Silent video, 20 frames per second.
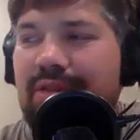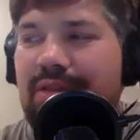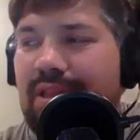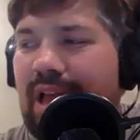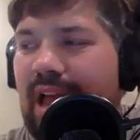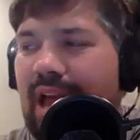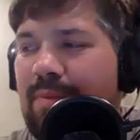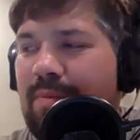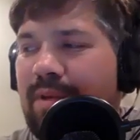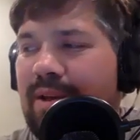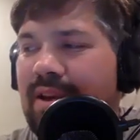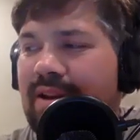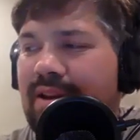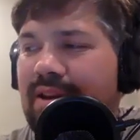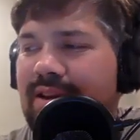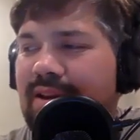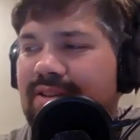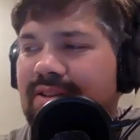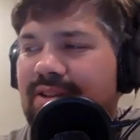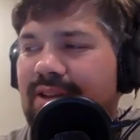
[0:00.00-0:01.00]
I've been
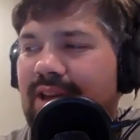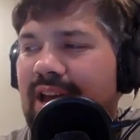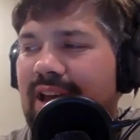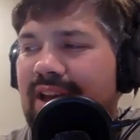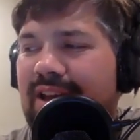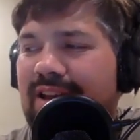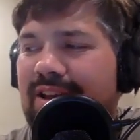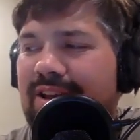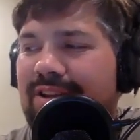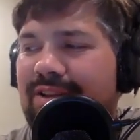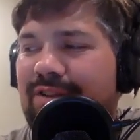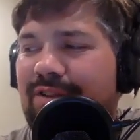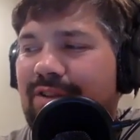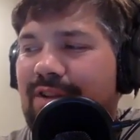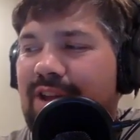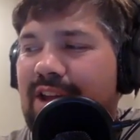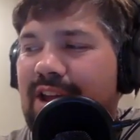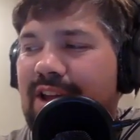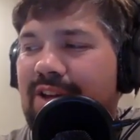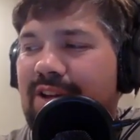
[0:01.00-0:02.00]
it's
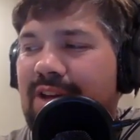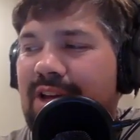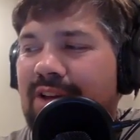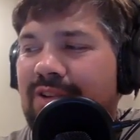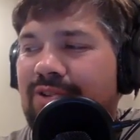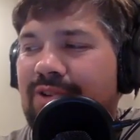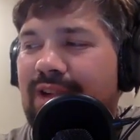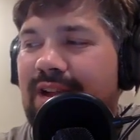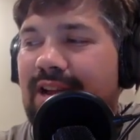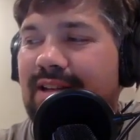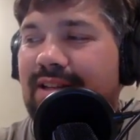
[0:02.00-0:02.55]
funny. I try not